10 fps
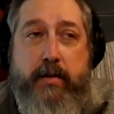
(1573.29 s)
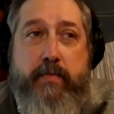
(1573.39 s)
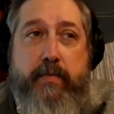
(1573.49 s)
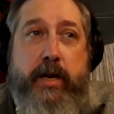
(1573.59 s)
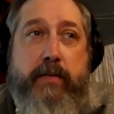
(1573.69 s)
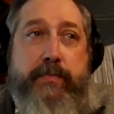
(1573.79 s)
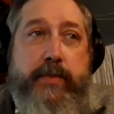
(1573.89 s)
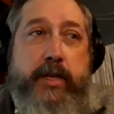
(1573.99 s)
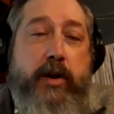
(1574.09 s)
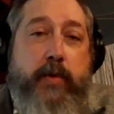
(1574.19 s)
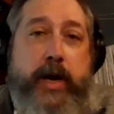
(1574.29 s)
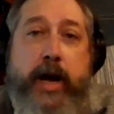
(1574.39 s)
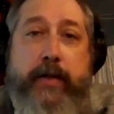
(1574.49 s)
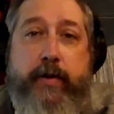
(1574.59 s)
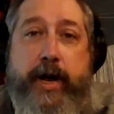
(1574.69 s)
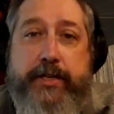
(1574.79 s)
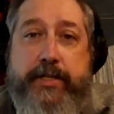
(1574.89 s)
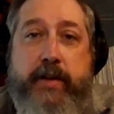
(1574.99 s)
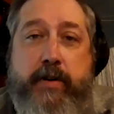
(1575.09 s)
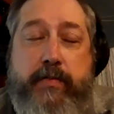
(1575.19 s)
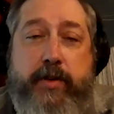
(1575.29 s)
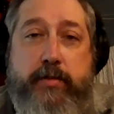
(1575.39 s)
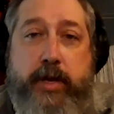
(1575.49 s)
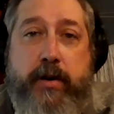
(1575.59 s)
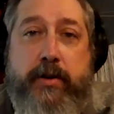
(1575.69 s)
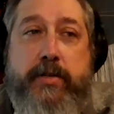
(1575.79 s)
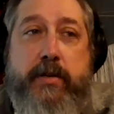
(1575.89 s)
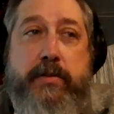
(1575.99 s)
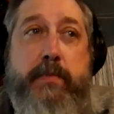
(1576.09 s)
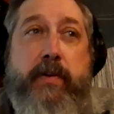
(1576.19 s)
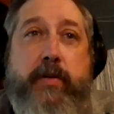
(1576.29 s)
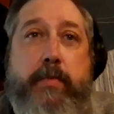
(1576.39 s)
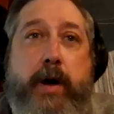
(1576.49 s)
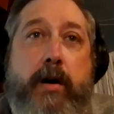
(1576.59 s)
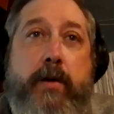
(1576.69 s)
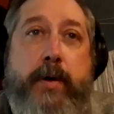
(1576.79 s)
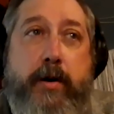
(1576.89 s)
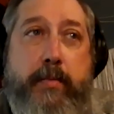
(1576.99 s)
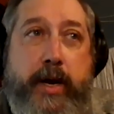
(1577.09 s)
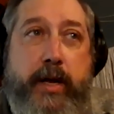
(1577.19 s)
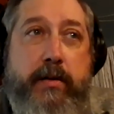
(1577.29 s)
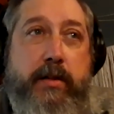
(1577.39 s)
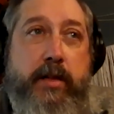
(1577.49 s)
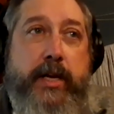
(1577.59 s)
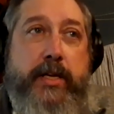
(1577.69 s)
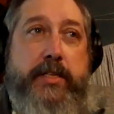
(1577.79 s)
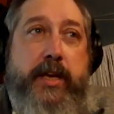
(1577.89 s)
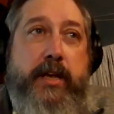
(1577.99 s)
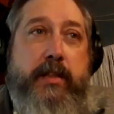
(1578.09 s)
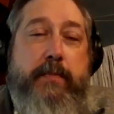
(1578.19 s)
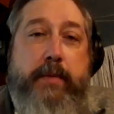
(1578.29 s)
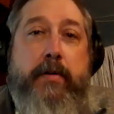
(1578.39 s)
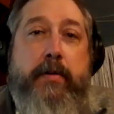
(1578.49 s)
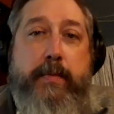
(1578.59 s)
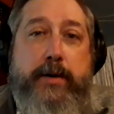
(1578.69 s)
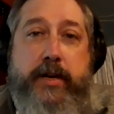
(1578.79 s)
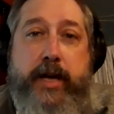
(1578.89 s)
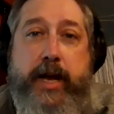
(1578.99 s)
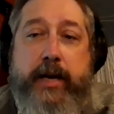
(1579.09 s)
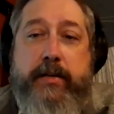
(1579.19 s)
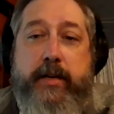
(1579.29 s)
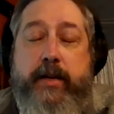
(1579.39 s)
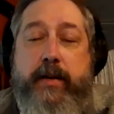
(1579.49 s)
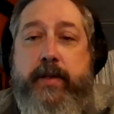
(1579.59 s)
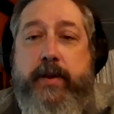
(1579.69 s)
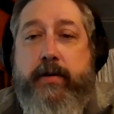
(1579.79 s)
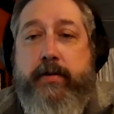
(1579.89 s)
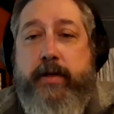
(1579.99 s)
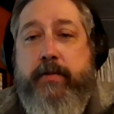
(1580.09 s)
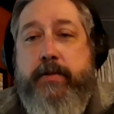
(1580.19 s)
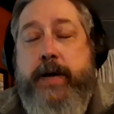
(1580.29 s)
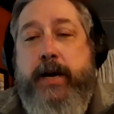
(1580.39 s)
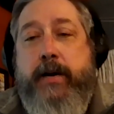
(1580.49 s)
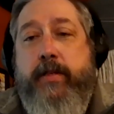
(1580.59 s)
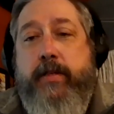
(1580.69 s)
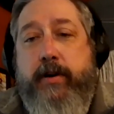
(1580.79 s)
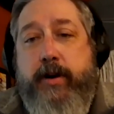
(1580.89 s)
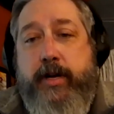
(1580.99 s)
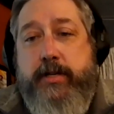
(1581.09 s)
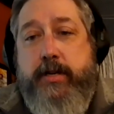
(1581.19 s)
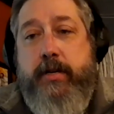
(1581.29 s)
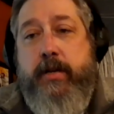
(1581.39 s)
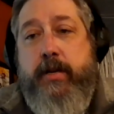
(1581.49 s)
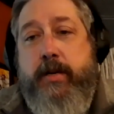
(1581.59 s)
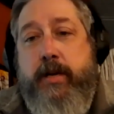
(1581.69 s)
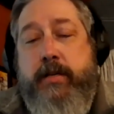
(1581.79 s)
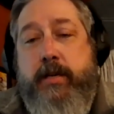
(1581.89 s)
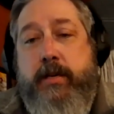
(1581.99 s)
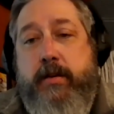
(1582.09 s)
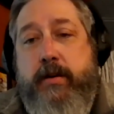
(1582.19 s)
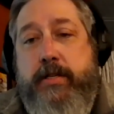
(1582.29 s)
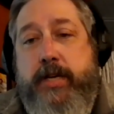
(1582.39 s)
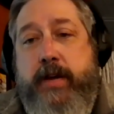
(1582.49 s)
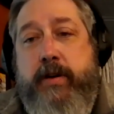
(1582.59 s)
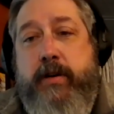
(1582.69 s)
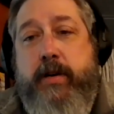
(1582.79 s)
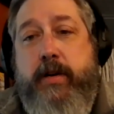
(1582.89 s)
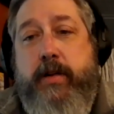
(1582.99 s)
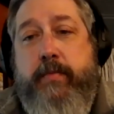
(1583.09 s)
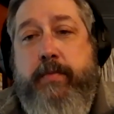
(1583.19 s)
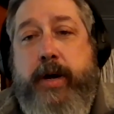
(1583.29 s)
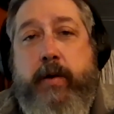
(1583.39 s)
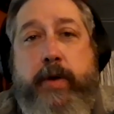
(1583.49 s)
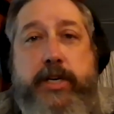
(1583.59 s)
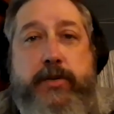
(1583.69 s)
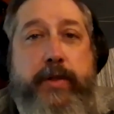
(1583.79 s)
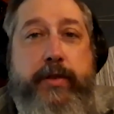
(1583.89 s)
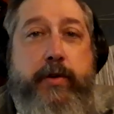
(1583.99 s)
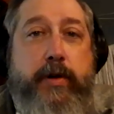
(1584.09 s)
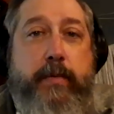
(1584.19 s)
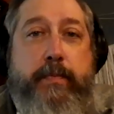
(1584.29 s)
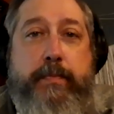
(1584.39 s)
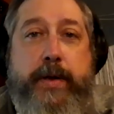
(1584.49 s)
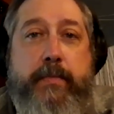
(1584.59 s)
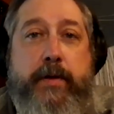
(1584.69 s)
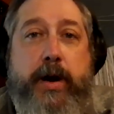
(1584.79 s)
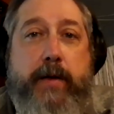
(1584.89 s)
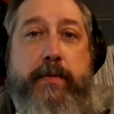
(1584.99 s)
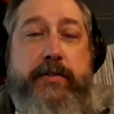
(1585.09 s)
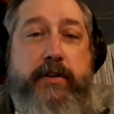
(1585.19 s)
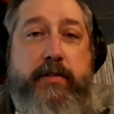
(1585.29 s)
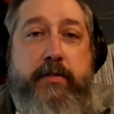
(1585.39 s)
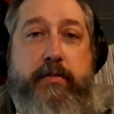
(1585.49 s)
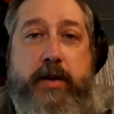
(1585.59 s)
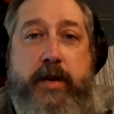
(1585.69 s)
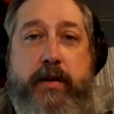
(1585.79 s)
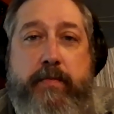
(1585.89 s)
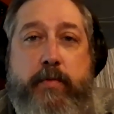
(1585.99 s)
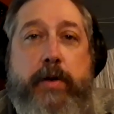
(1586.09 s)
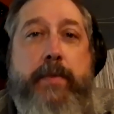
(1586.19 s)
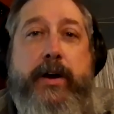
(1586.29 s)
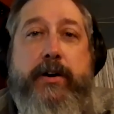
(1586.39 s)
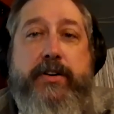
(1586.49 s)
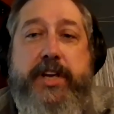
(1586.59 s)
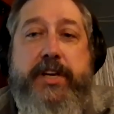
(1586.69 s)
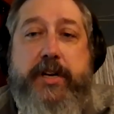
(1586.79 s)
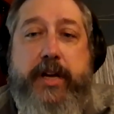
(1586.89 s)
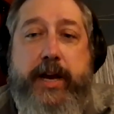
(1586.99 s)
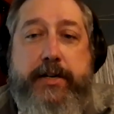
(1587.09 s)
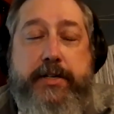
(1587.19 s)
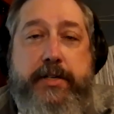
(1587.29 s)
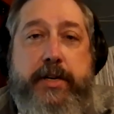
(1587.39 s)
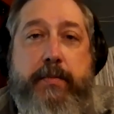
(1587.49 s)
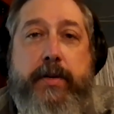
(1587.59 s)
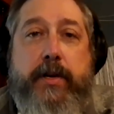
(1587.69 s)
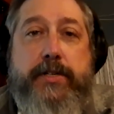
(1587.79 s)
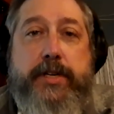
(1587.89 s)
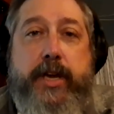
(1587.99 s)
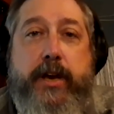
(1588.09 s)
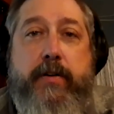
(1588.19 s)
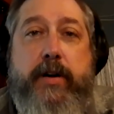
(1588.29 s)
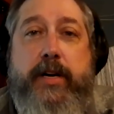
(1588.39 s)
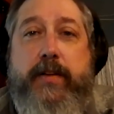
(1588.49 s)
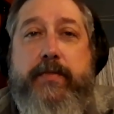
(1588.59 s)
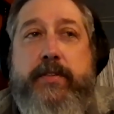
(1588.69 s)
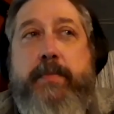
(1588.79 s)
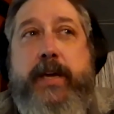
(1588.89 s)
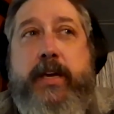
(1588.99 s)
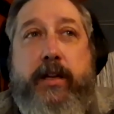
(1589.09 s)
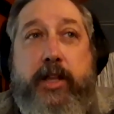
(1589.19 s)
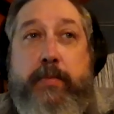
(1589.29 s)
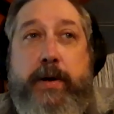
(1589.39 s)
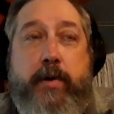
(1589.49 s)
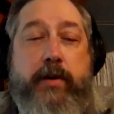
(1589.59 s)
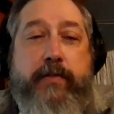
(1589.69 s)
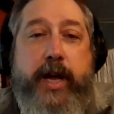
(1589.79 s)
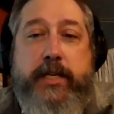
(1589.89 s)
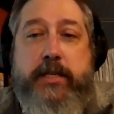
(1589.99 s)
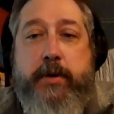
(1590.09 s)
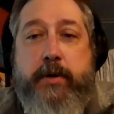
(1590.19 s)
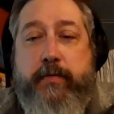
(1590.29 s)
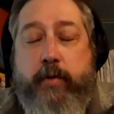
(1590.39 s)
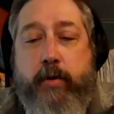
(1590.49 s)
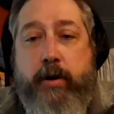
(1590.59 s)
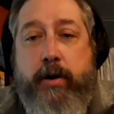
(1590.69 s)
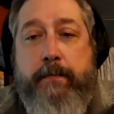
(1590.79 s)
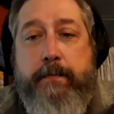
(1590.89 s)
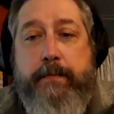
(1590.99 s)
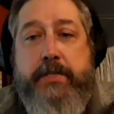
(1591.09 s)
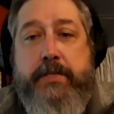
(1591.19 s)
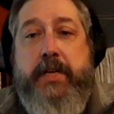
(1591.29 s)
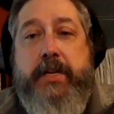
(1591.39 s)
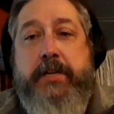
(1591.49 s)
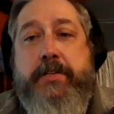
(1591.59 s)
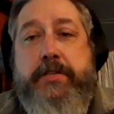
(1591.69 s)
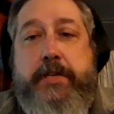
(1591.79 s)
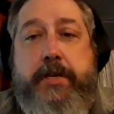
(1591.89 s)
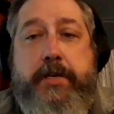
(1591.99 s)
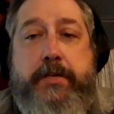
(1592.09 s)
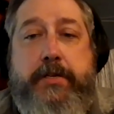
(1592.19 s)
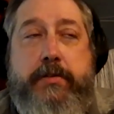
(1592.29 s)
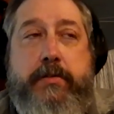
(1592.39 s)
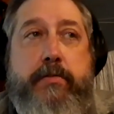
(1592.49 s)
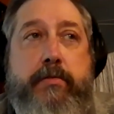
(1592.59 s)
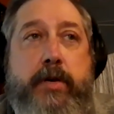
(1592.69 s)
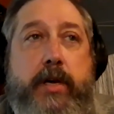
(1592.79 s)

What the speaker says: reauthorized every few years. Some of them are permanent, like say the Pittman-Robertson Act, that was back in the 30s and in 1937. But we just went through a Pittman-Robertson Remodernization Act just a couple years ago to make it a little bit more flexible for state agencies to